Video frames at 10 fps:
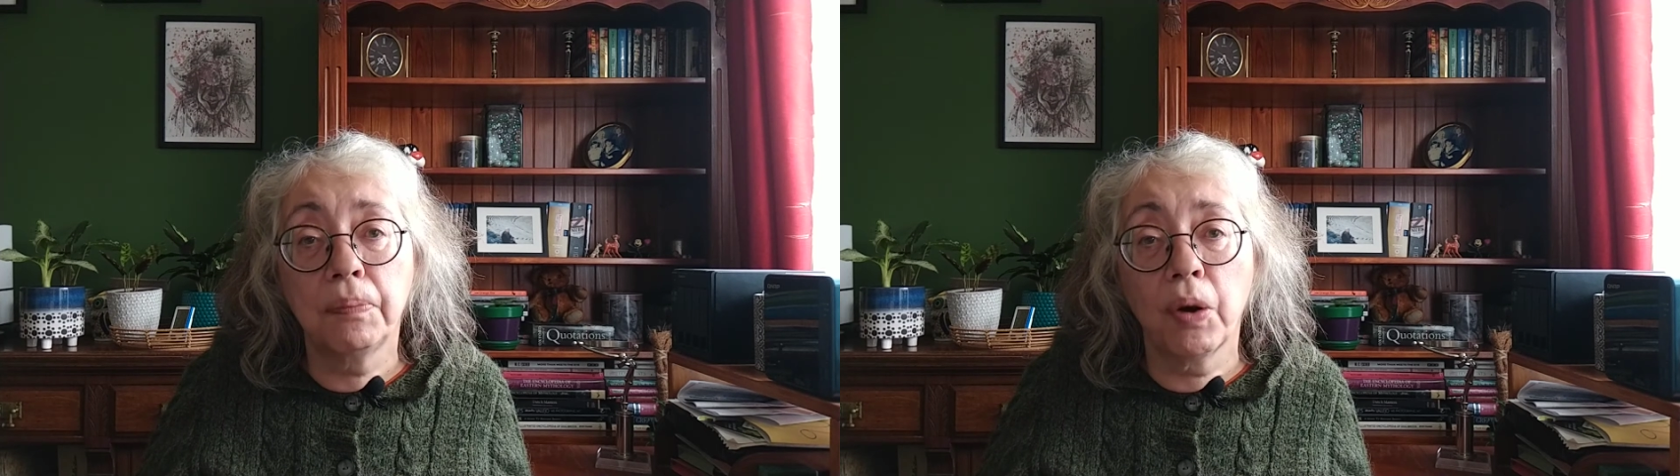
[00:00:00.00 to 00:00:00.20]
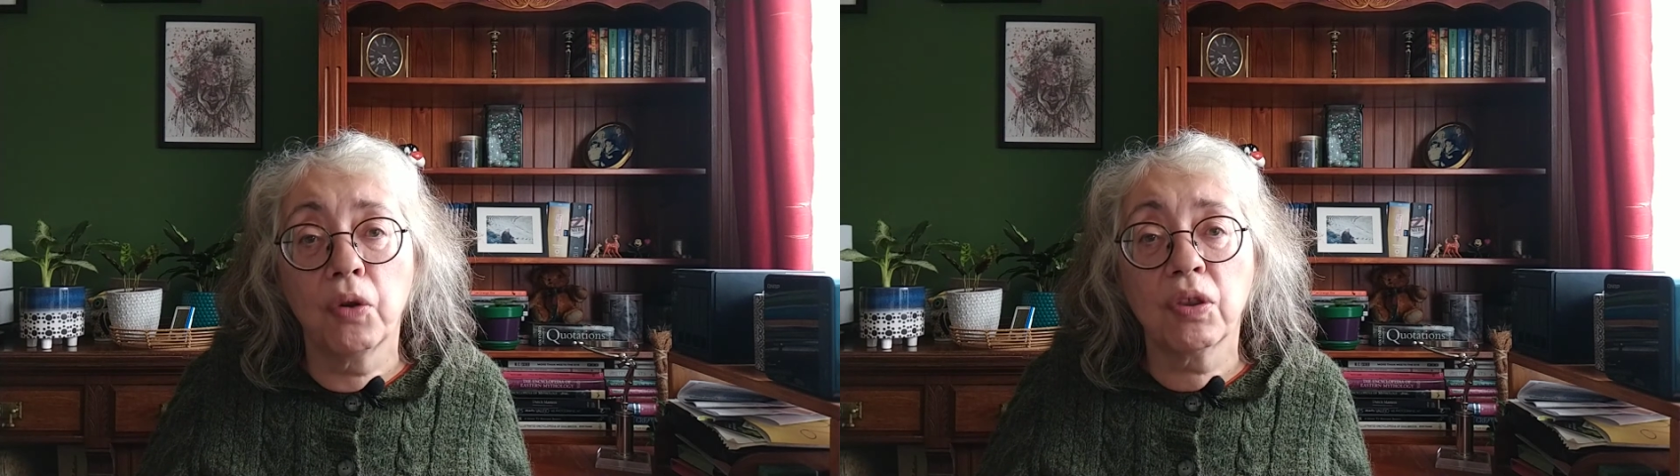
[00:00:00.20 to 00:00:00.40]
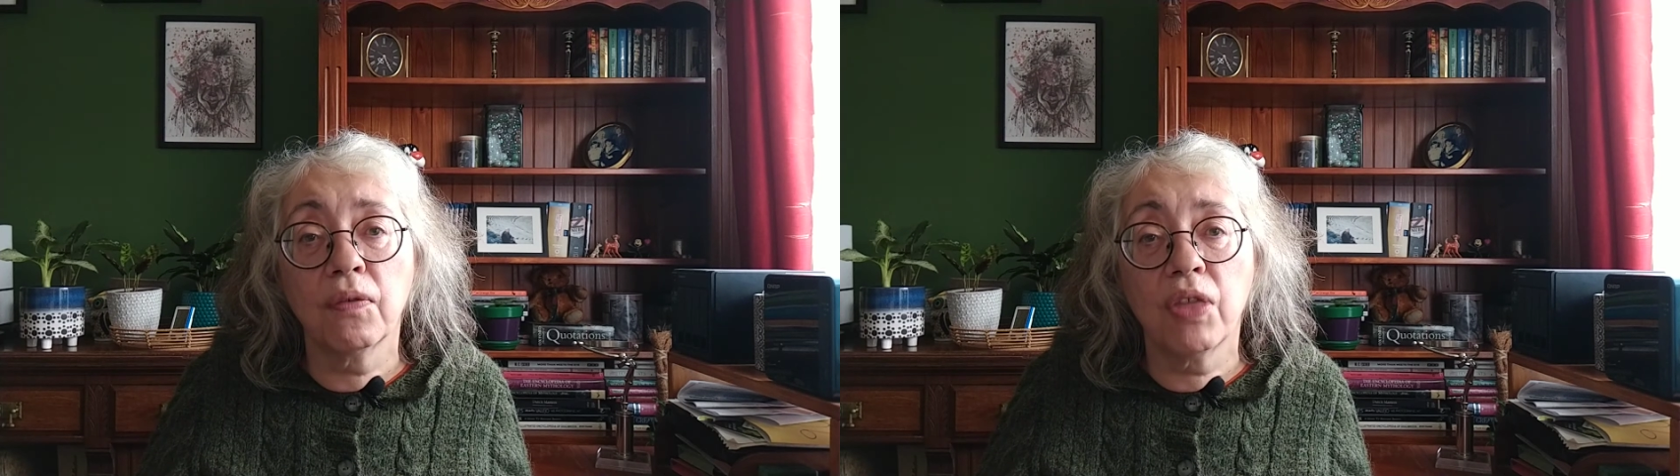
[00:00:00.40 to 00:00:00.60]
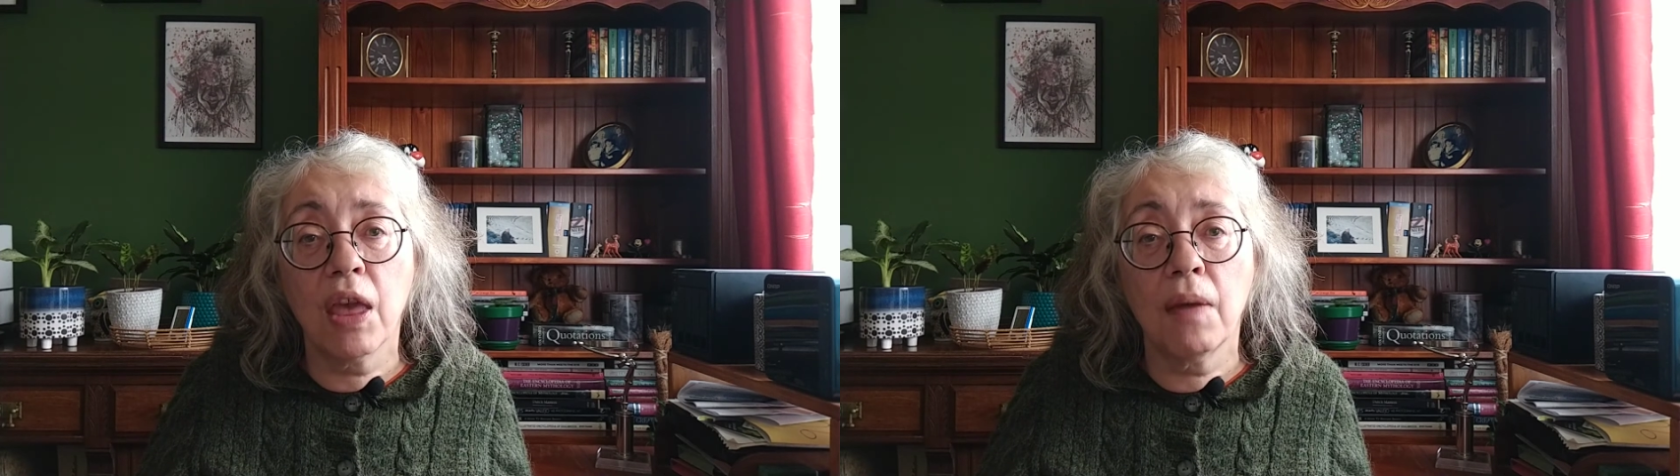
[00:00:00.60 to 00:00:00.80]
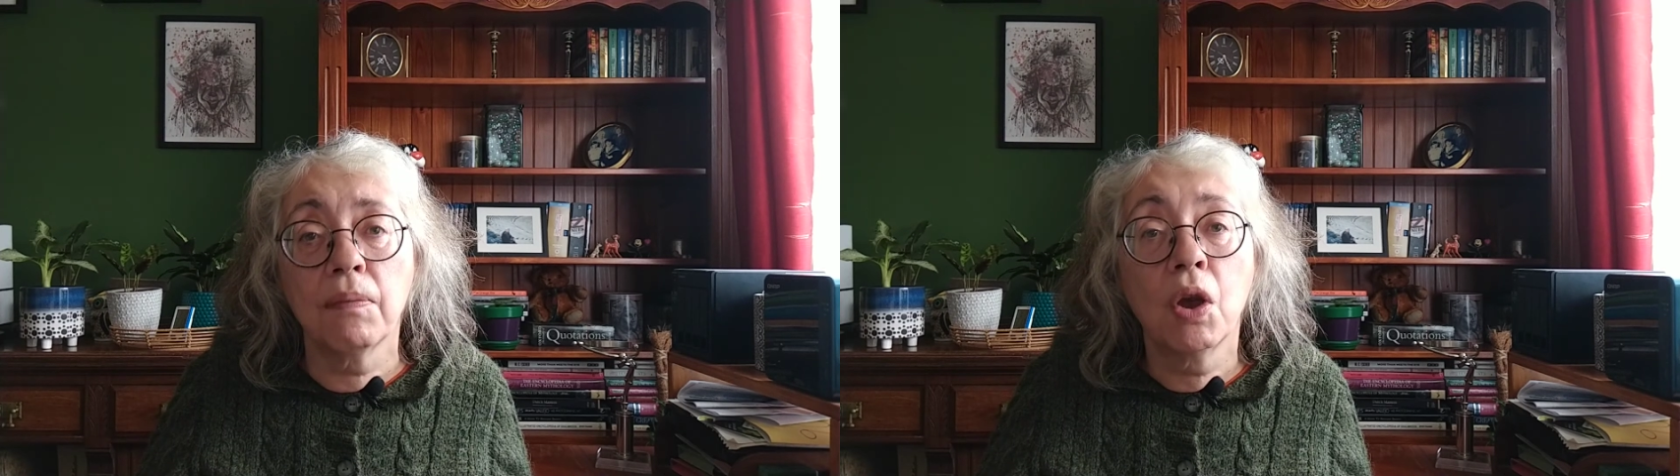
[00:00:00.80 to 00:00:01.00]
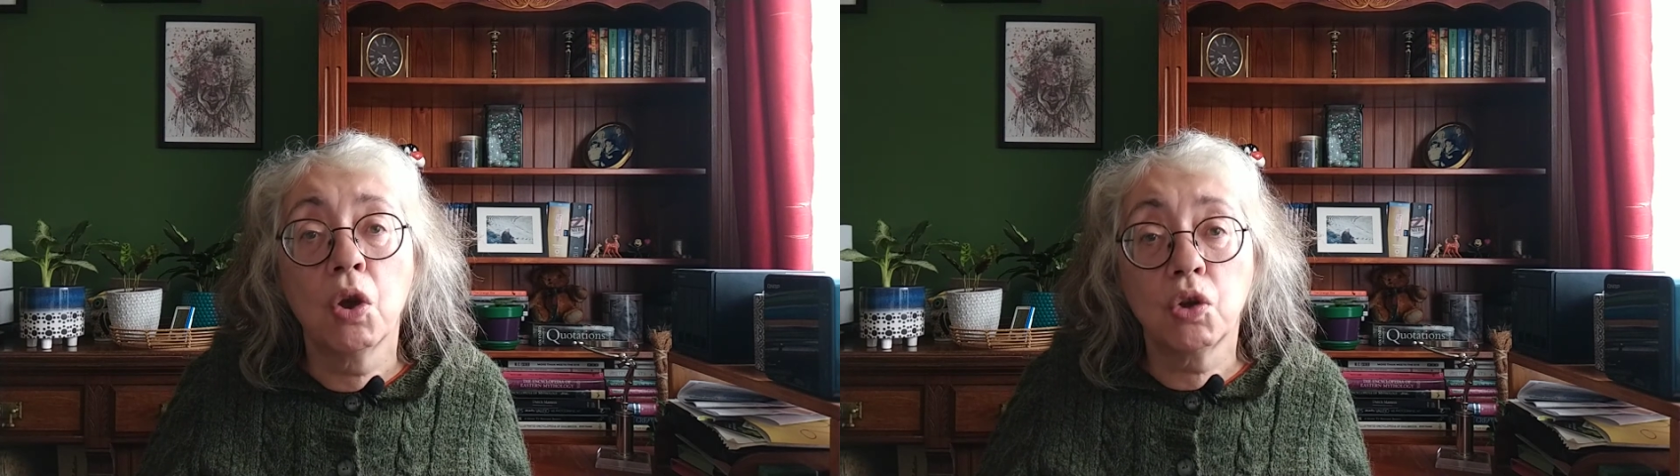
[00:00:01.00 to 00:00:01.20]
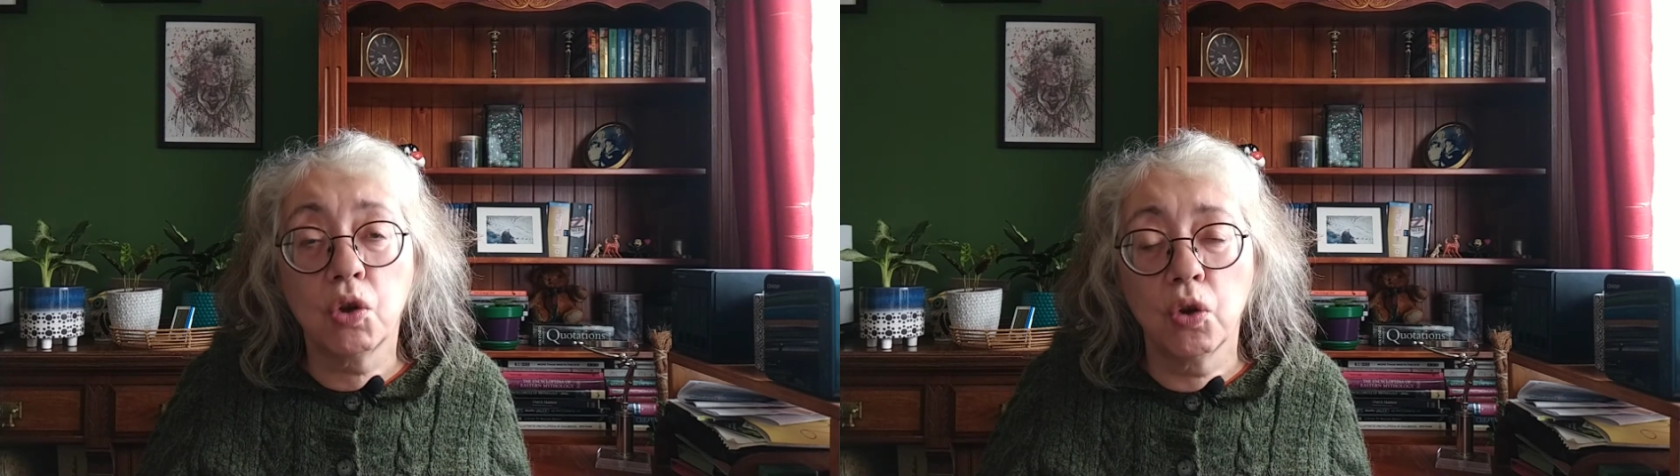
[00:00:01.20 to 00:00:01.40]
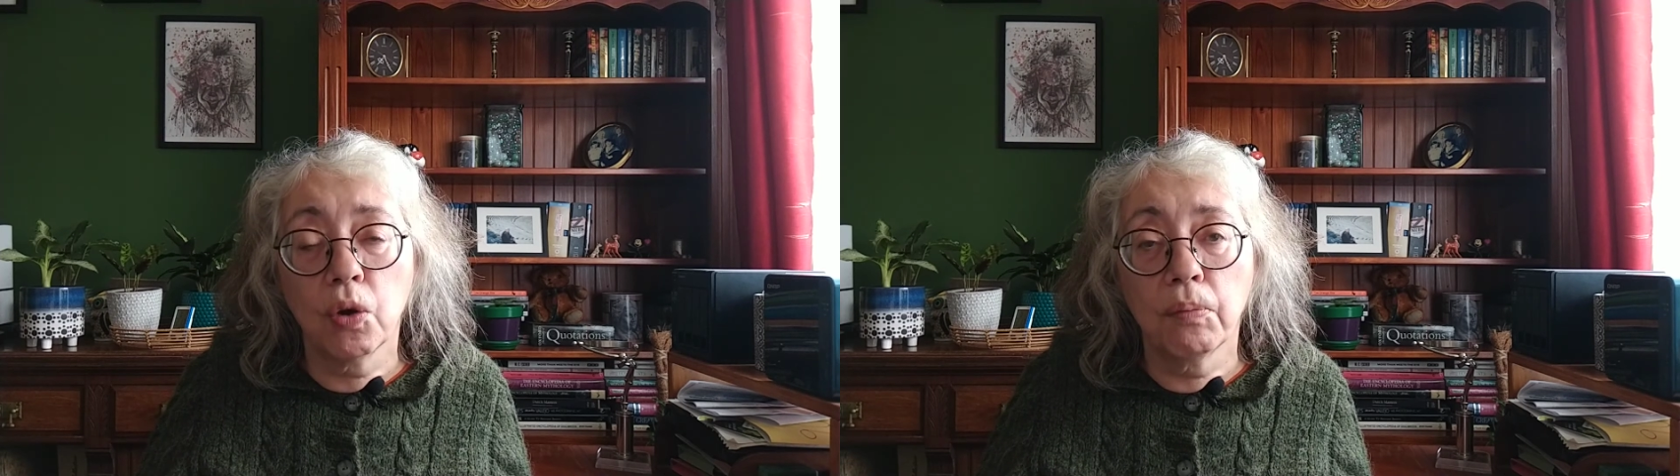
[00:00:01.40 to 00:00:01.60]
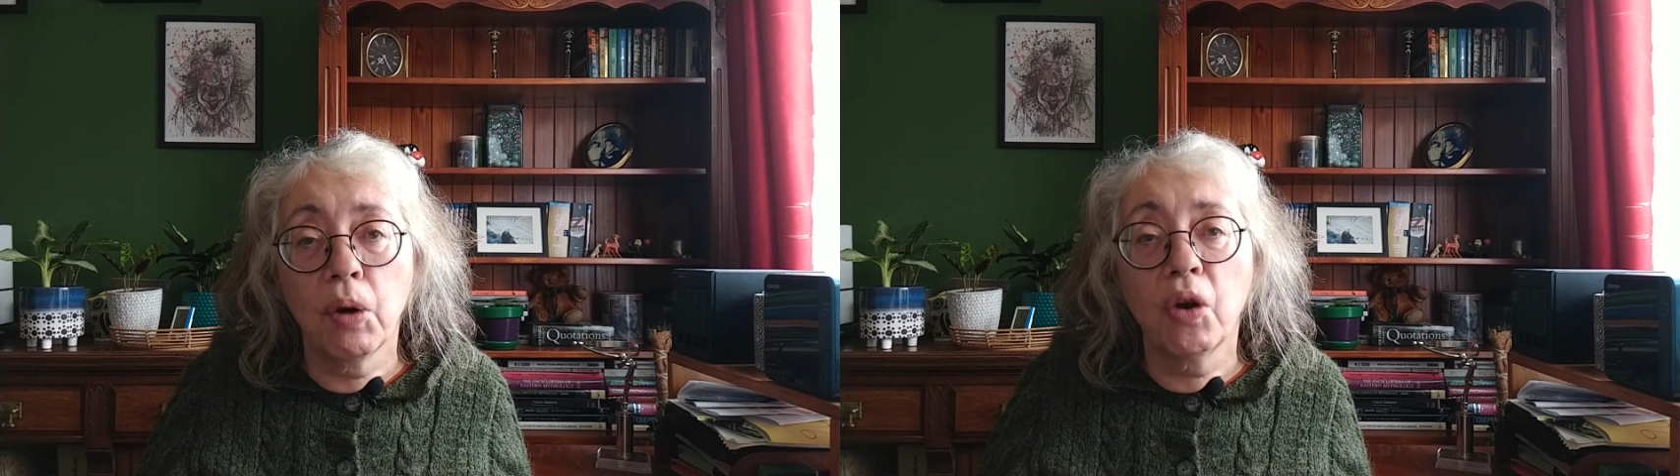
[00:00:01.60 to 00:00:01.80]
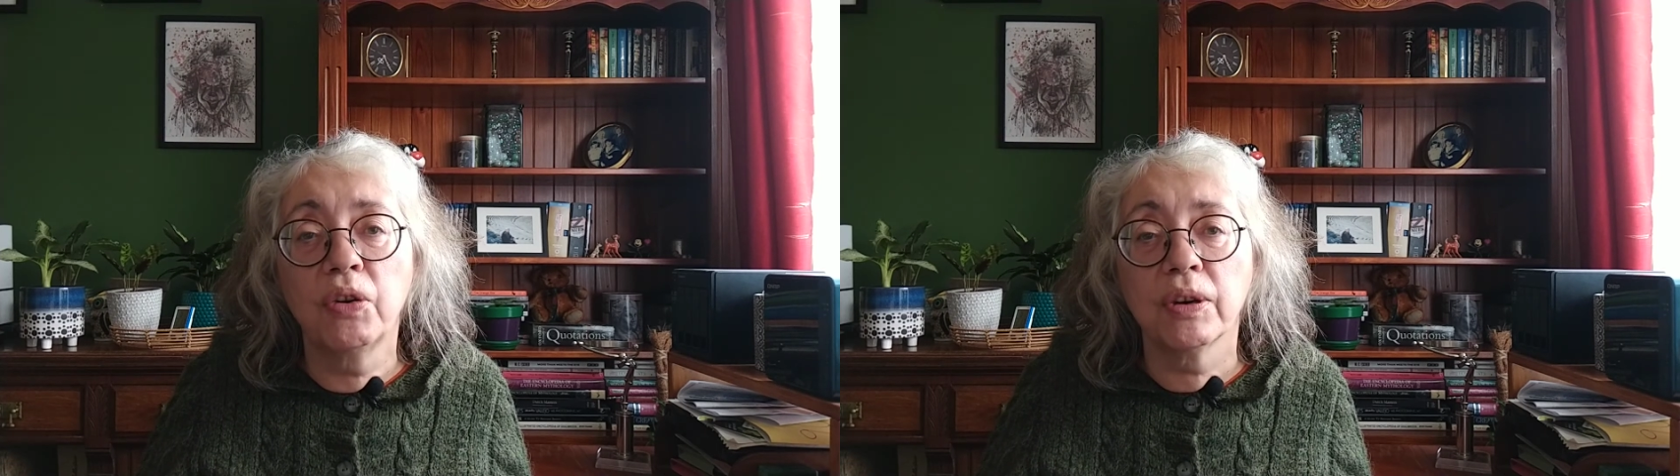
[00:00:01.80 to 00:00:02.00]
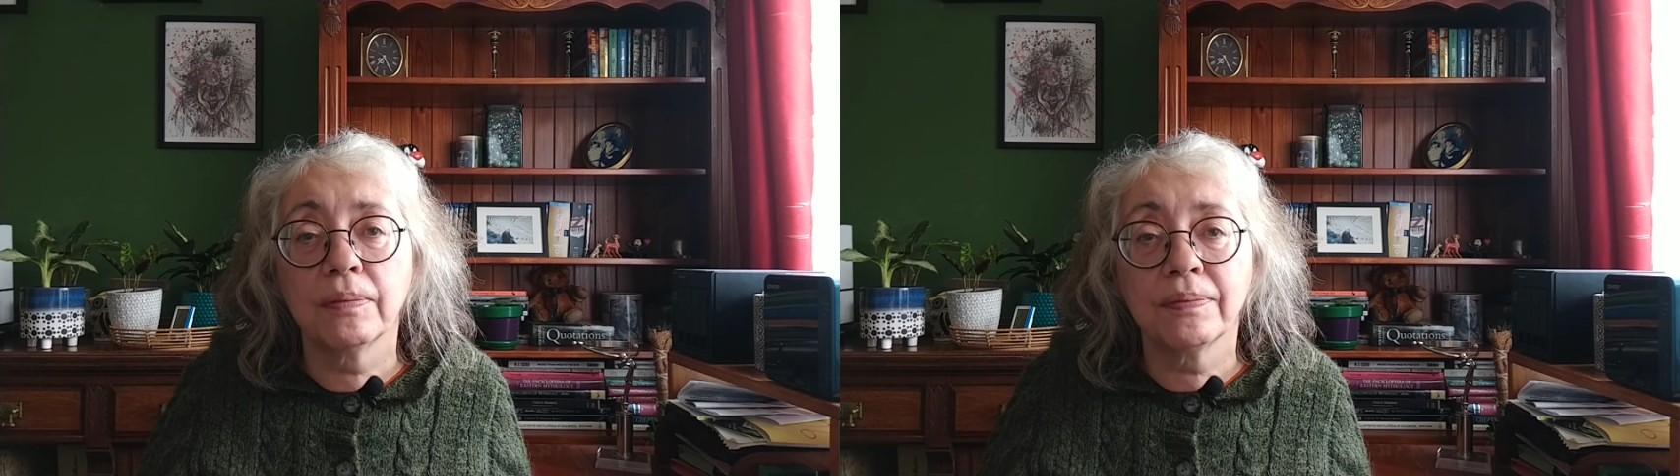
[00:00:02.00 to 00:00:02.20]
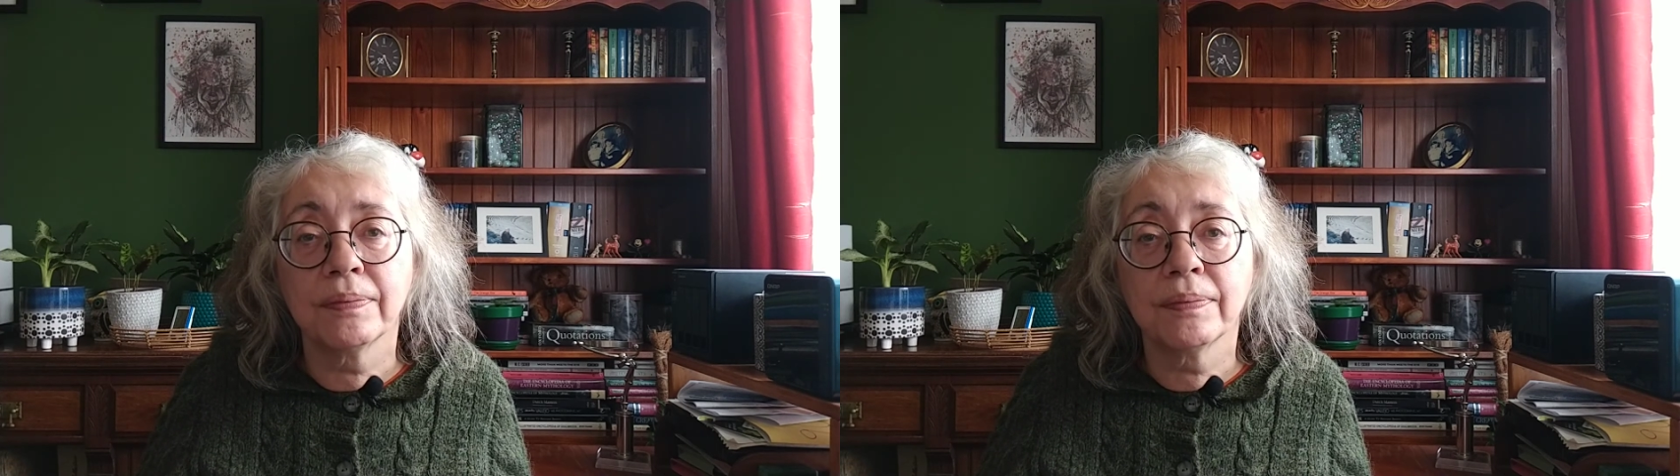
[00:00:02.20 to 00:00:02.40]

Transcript: both of them to your modem.